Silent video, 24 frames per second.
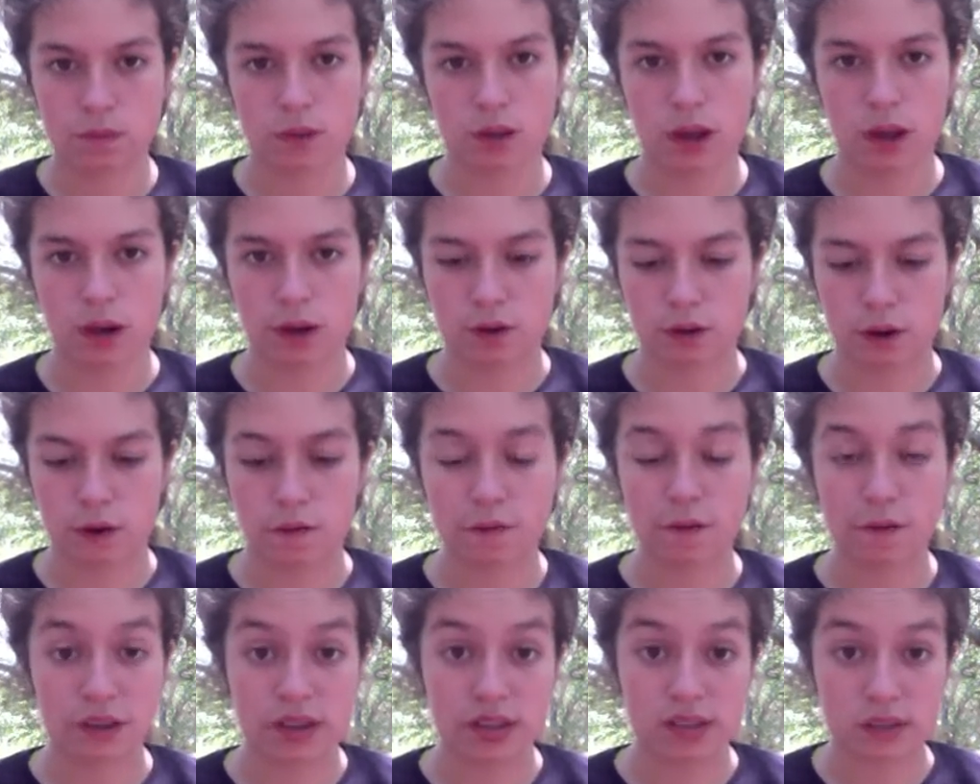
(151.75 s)
I don't know,
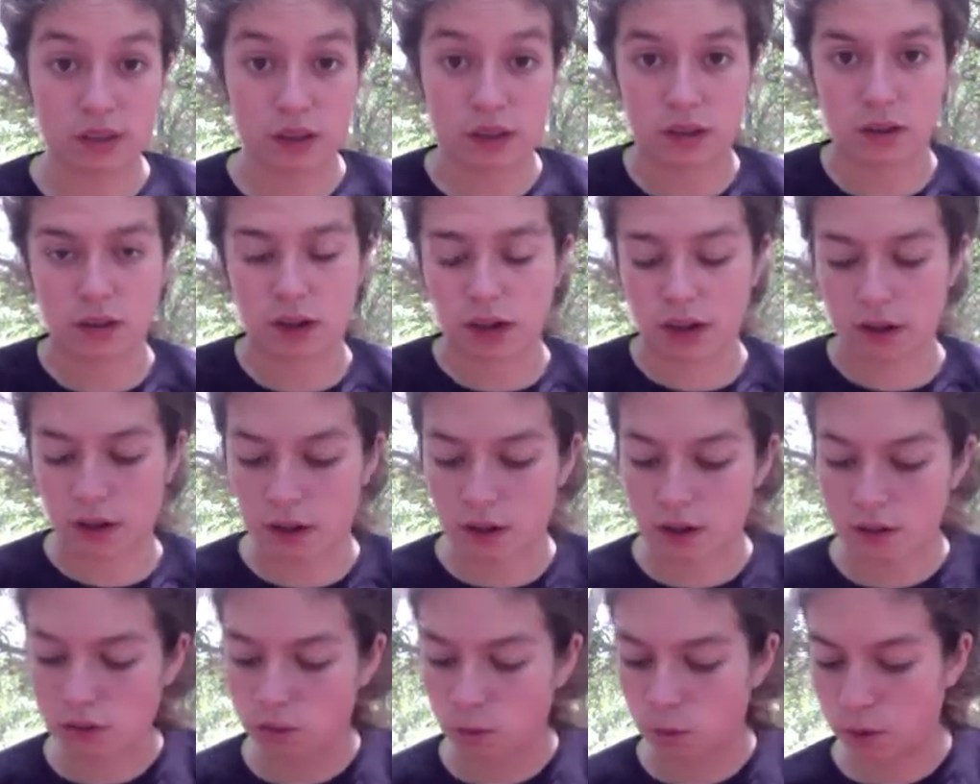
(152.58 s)
fixing, I
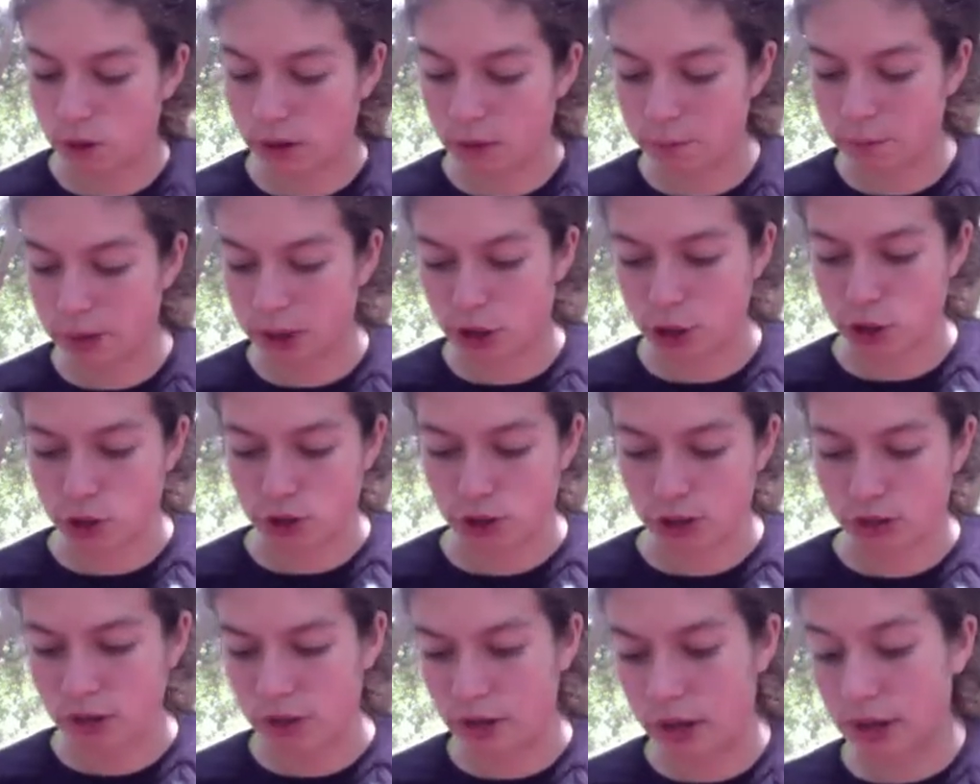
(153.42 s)
guess, or
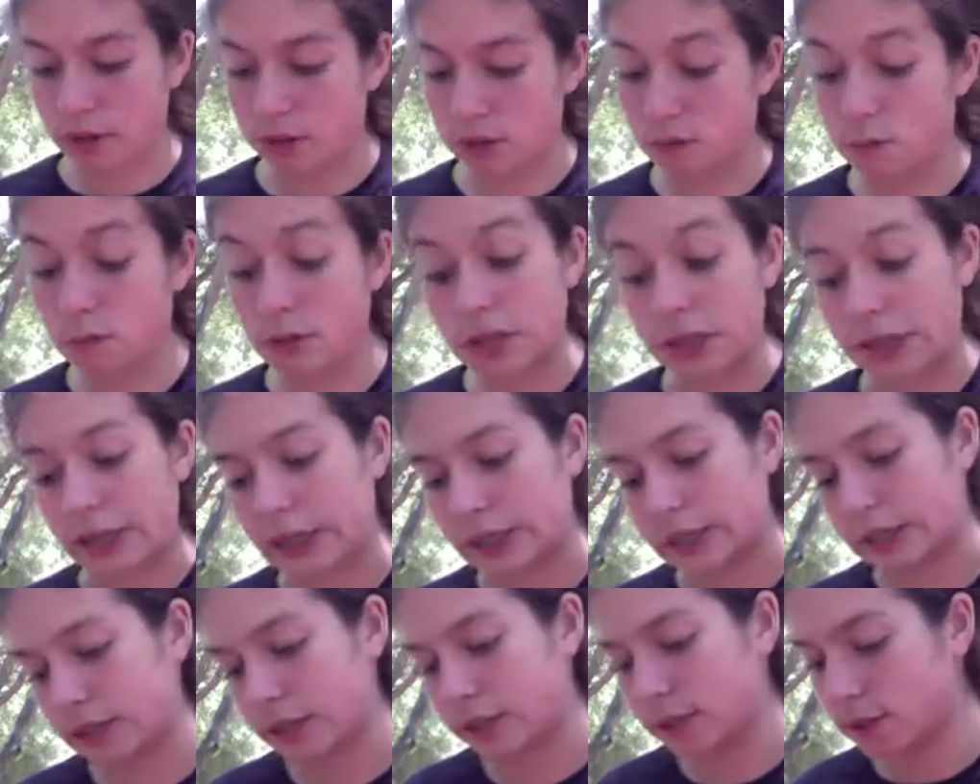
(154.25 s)
embellishing, to me
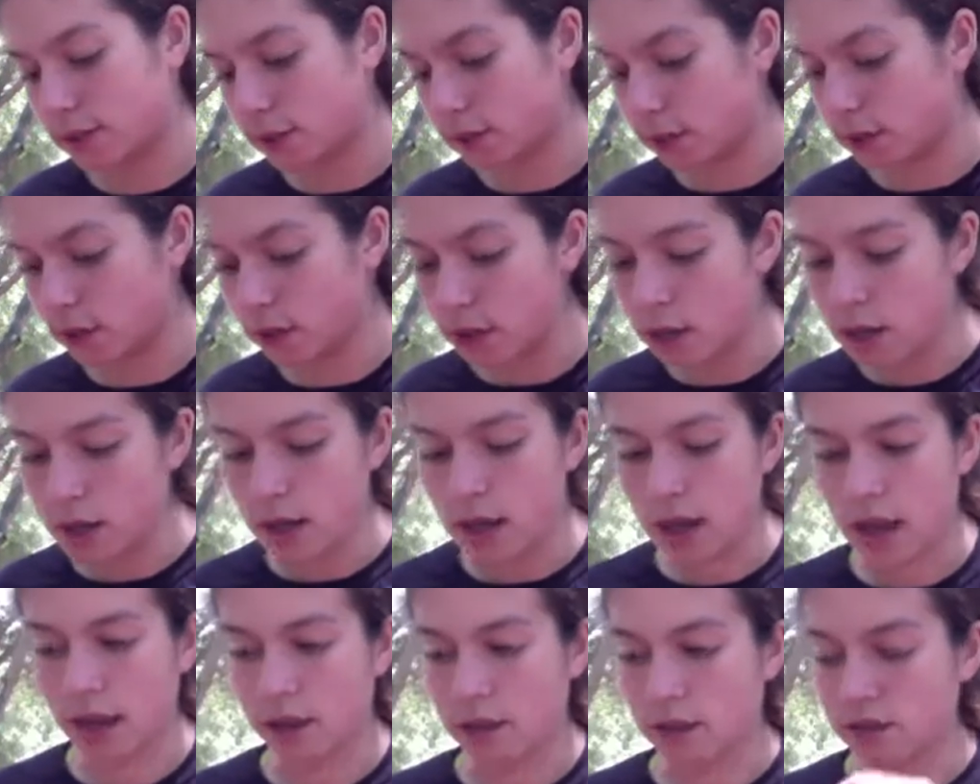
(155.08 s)
at least.
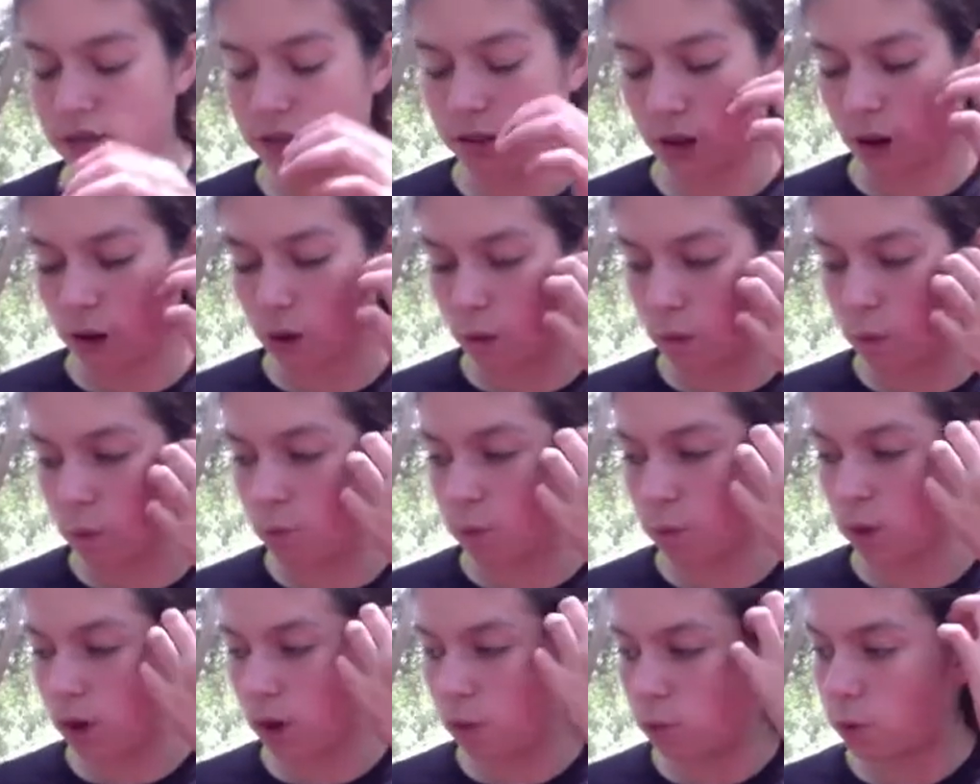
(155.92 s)
And so
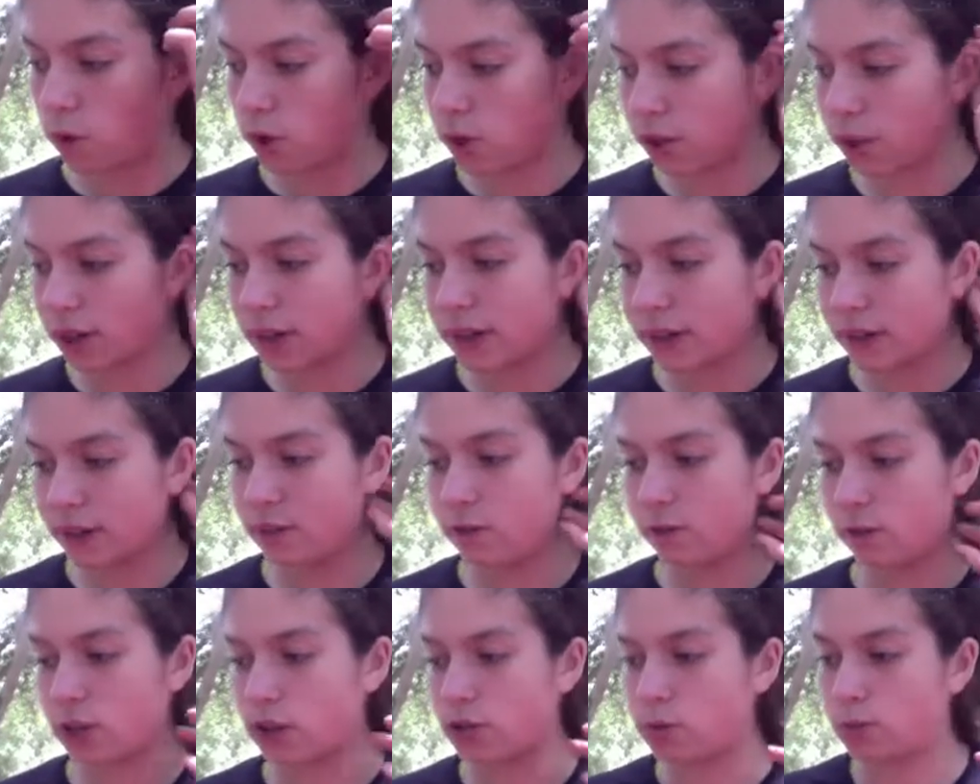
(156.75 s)
what you're going to need
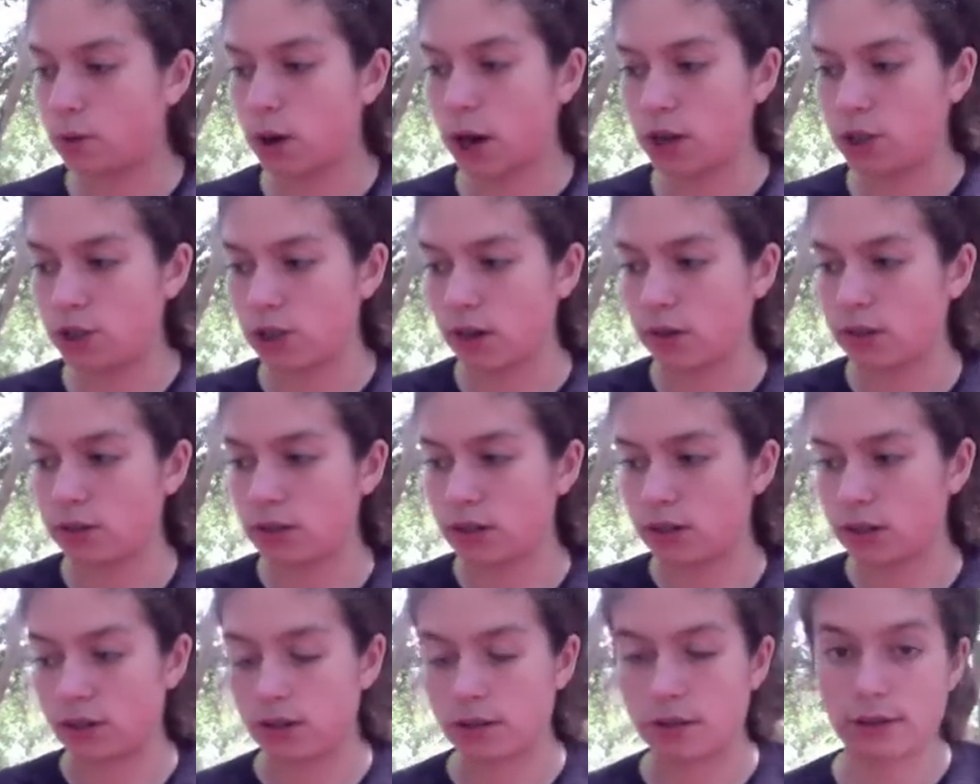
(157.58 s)
for this project
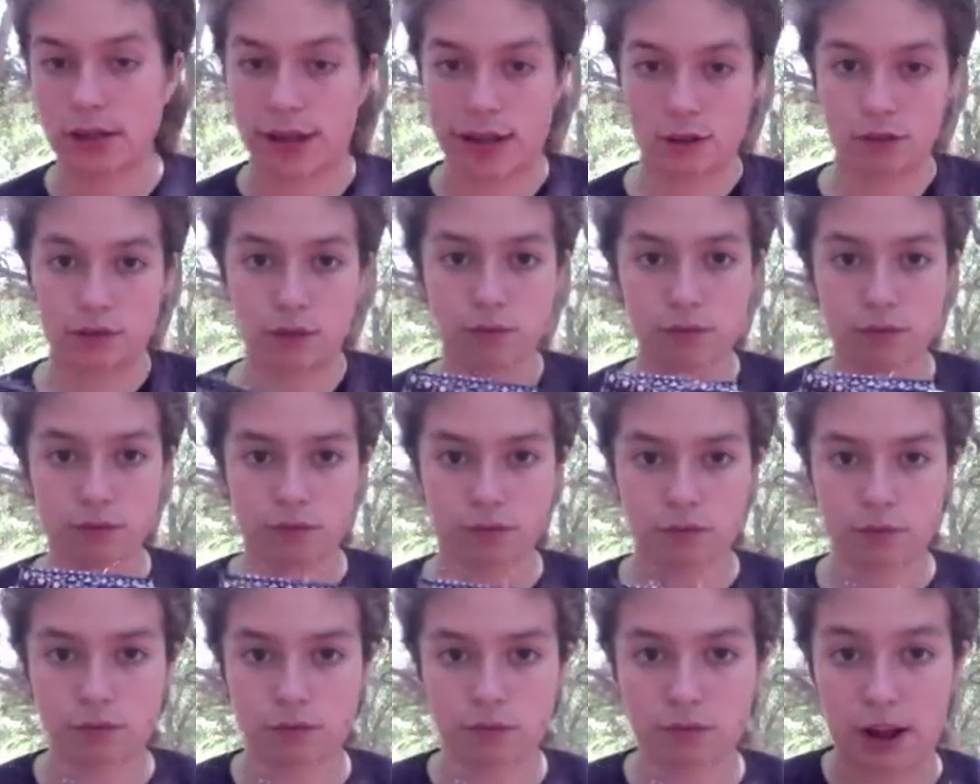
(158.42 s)
is extra
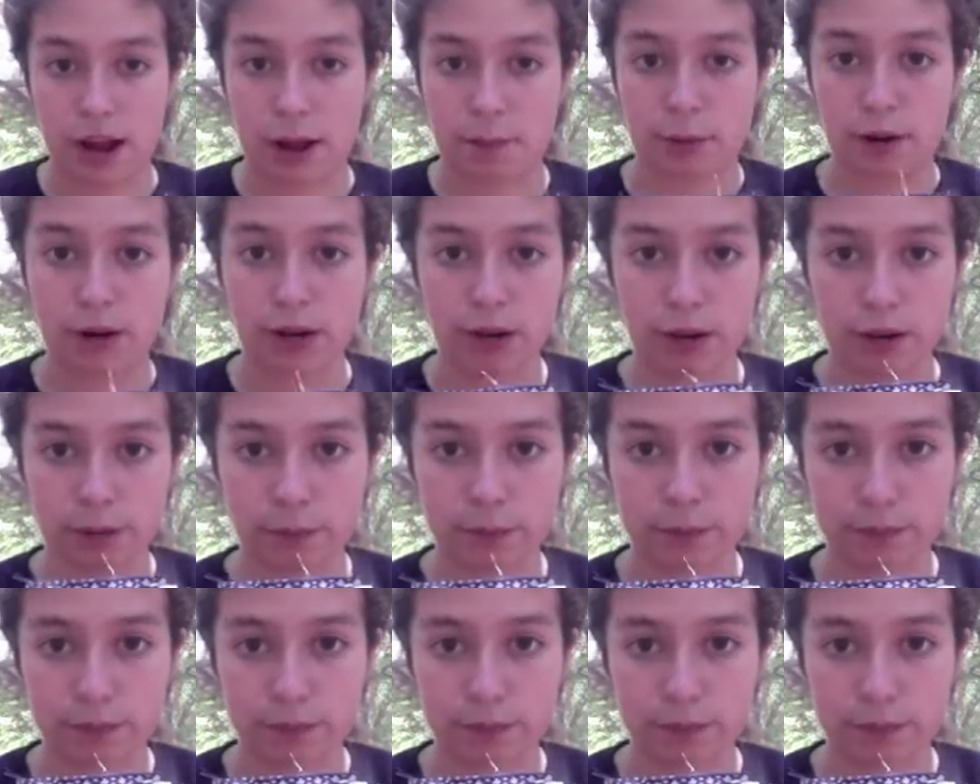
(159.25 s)
fabric.